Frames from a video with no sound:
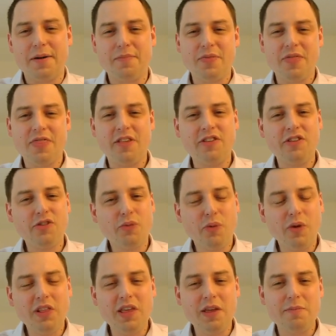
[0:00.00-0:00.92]
this is
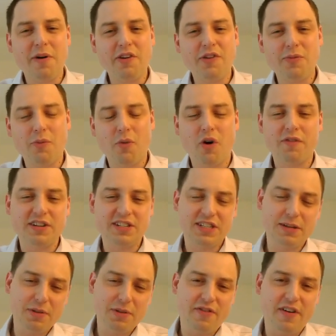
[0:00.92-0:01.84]
really much more of a
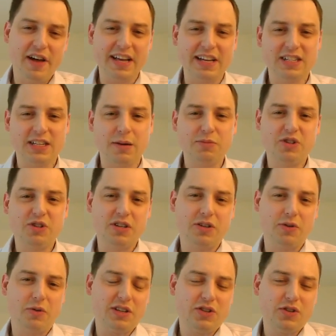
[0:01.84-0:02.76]
simplifying
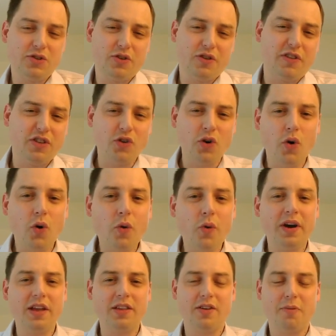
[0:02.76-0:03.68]
assumption, or a sort of a
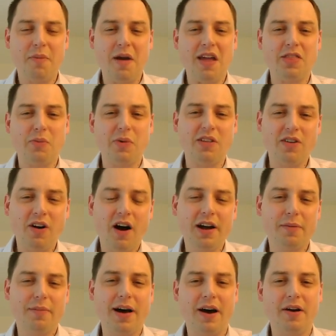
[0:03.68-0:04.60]
toy domain that we
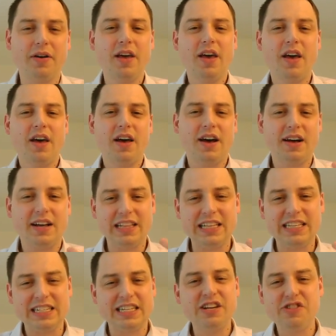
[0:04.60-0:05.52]
talk about, at
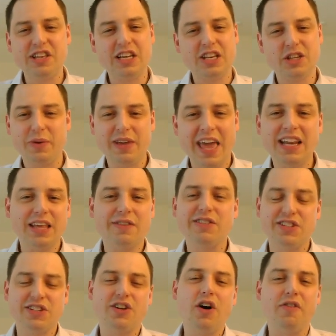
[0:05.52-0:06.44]
least initially, because we can't
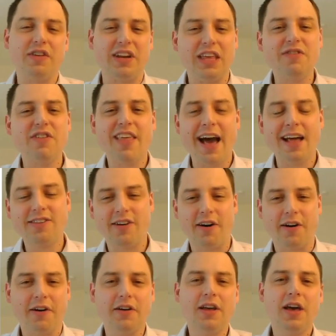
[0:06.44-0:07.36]
even solve it. Even that's
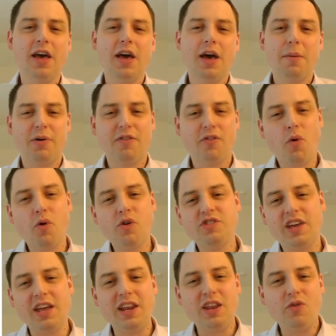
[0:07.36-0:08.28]
hard. But of course,
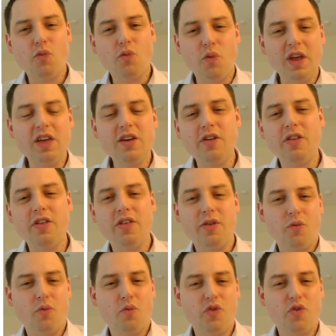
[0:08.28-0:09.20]
any
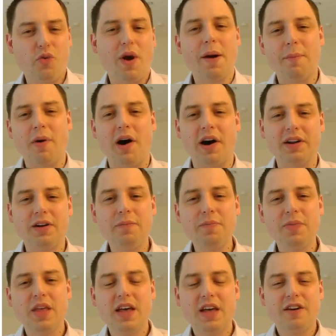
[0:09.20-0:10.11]
real threat
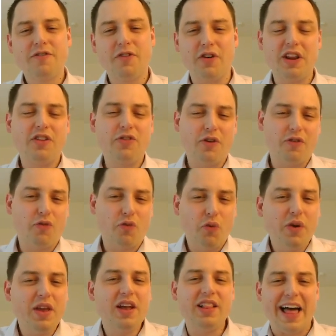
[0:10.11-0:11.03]
model for any sort of
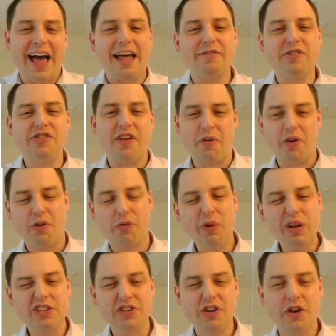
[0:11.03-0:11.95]
real adversary or
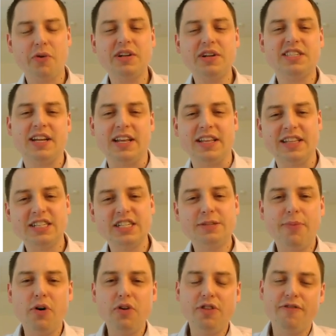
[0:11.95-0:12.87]
real security setting, this is
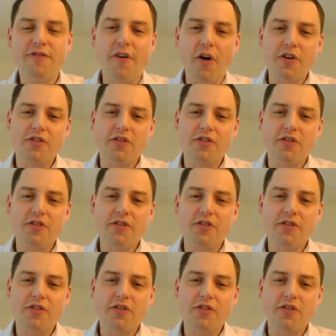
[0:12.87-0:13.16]
both far